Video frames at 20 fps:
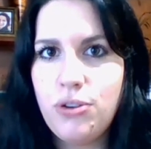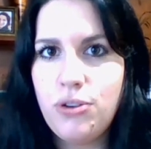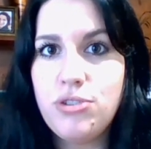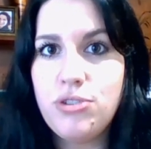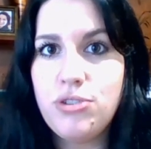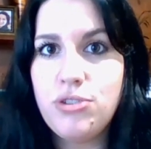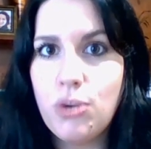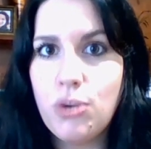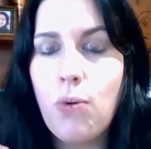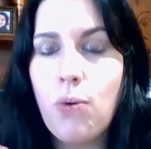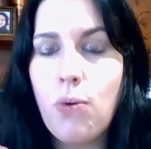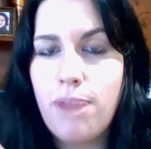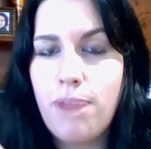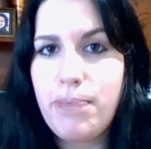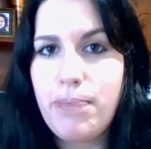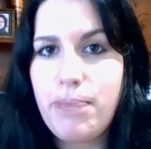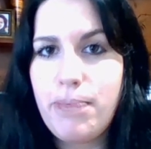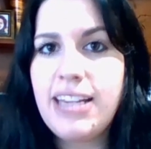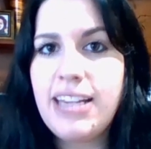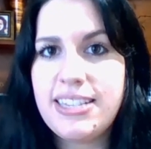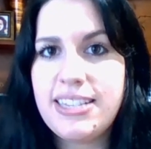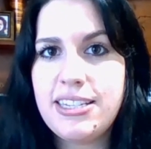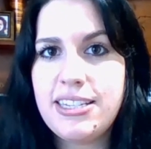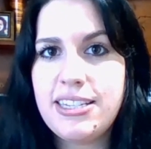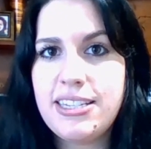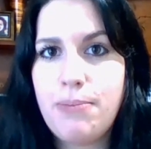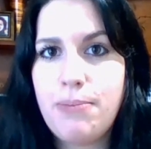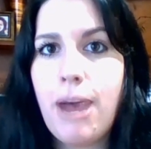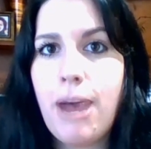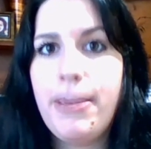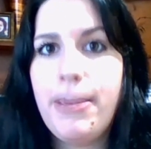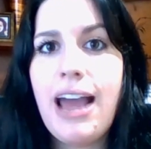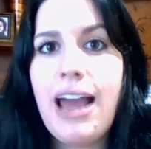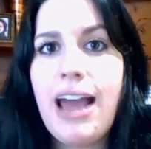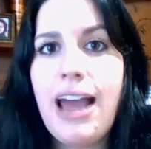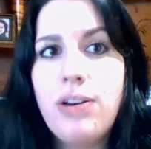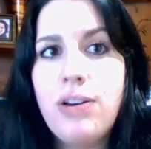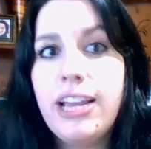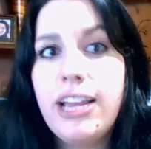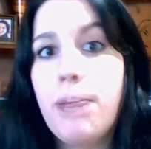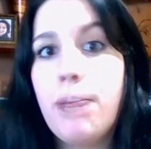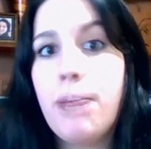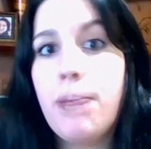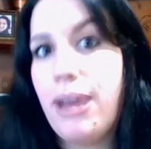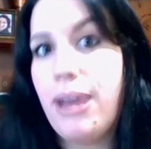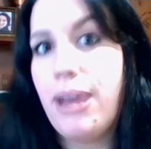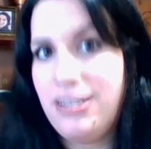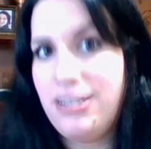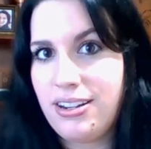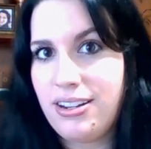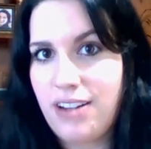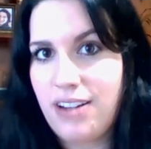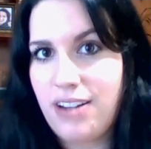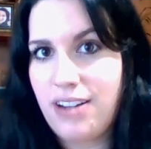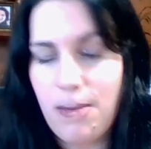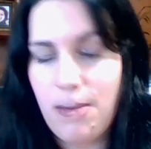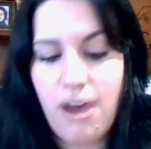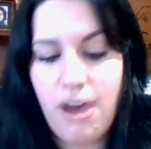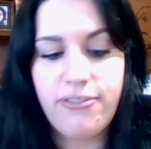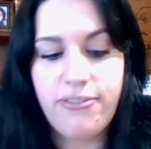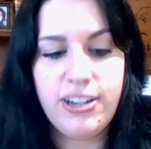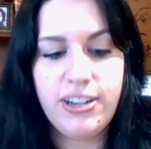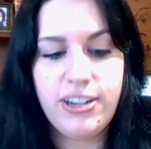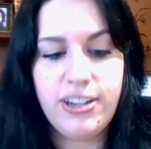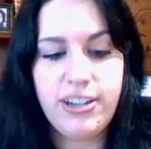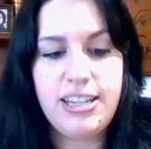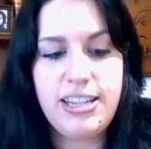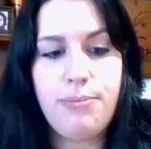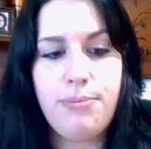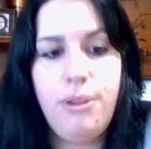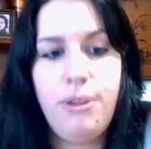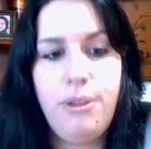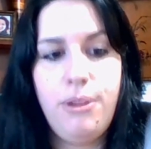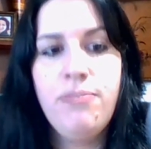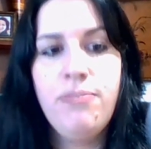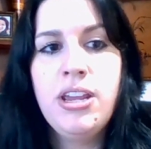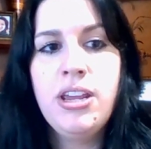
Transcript: you don't want pieces popping out, like a button could come off, for example.